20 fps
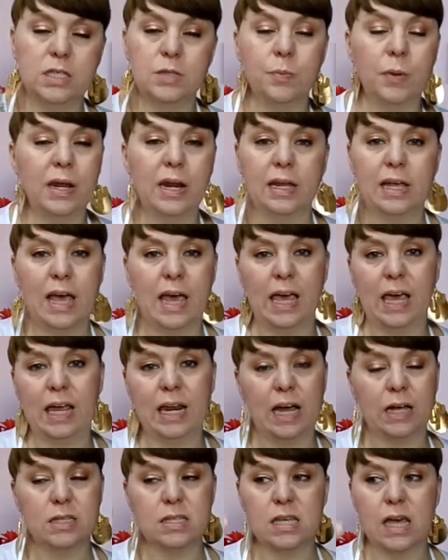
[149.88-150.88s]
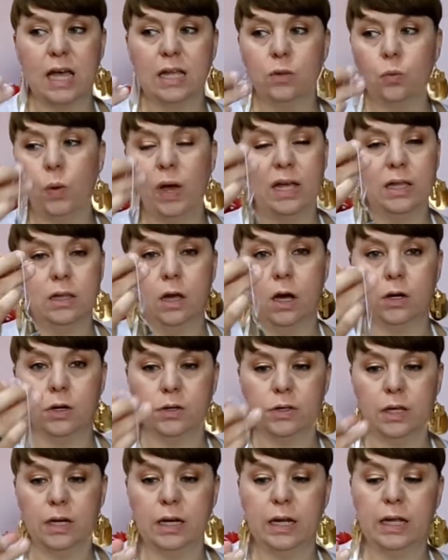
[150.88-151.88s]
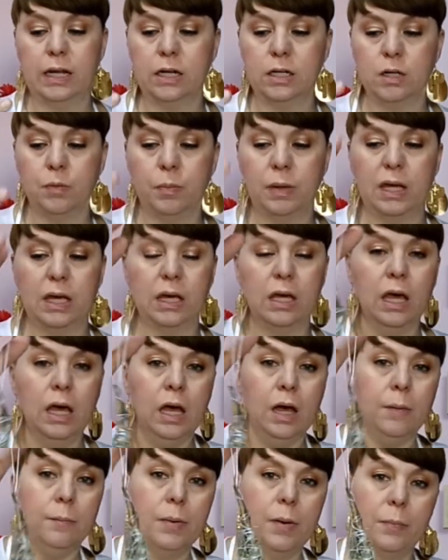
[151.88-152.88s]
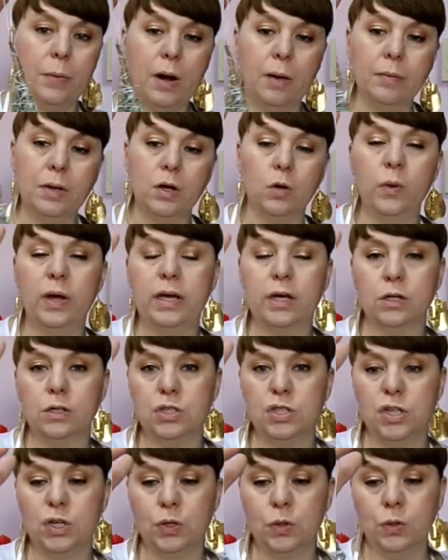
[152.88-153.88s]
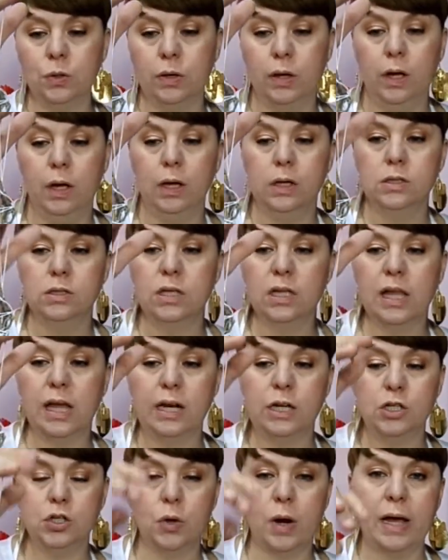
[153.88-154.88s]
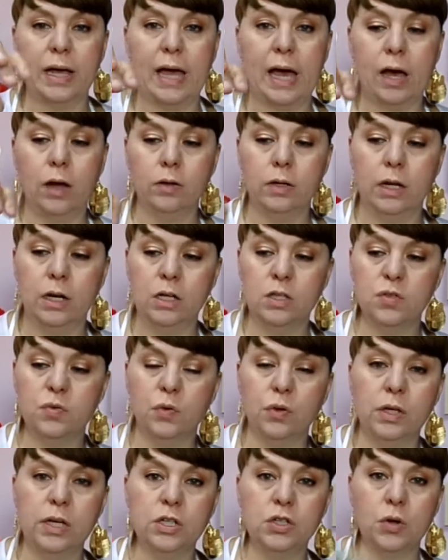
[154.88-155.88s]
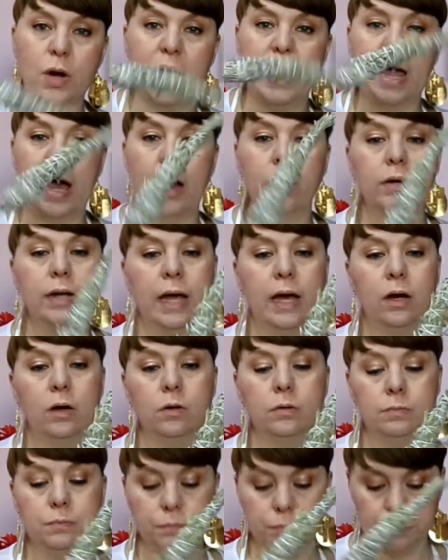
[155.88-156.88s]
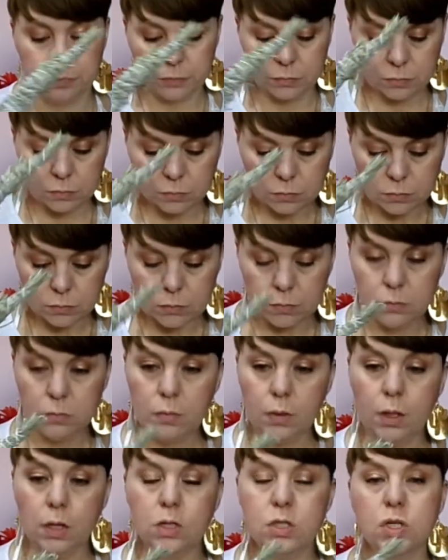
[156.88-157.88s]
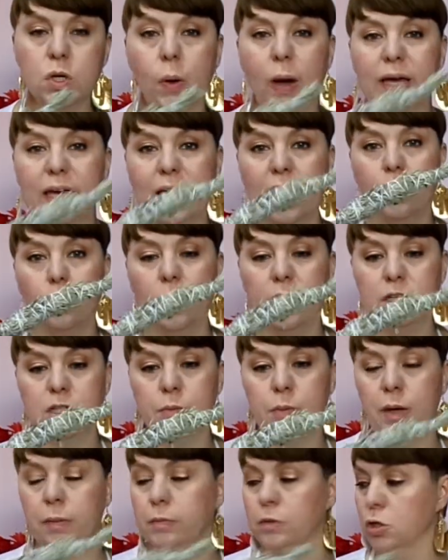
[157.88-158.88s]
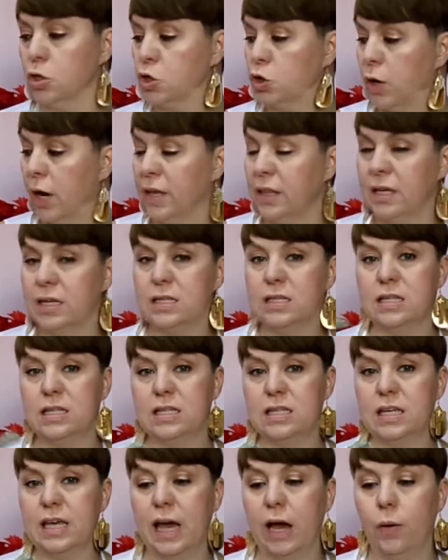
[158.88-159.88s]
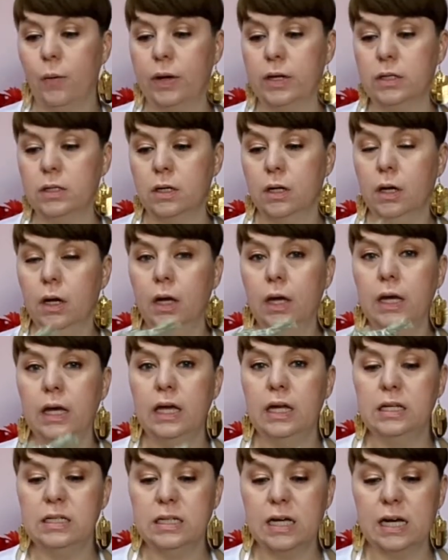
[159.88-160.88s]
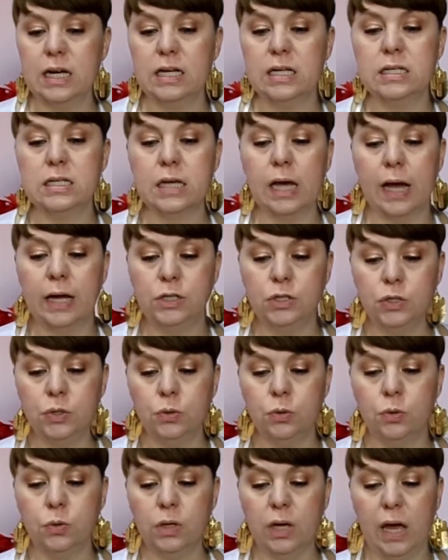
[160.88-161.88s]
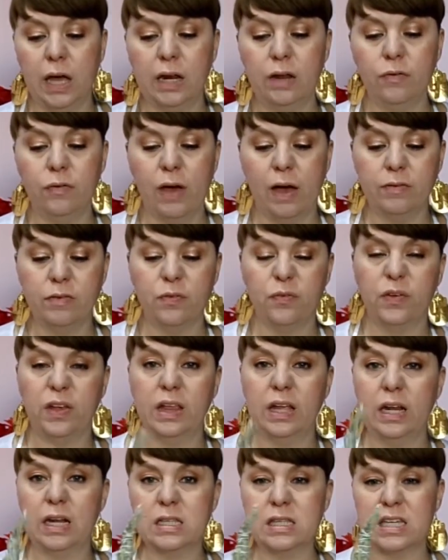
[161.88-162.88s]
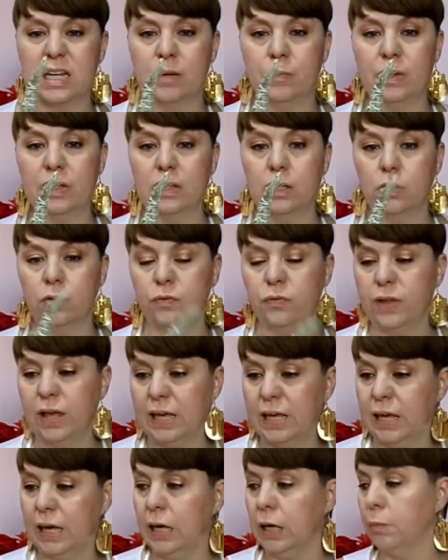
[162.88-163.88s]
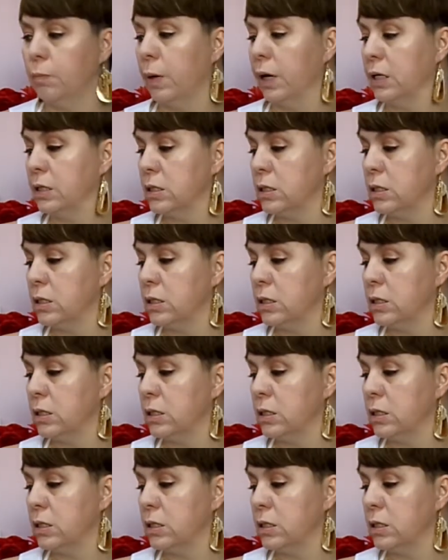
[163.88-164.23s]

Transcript: been hanging outside way longer than it needed to be, but probably a week or two to let it dry out, and it's fully dry out now. So I can't wait to be able to try this to see how it does. I do kind of have the feeling it's going to be a little flaky, but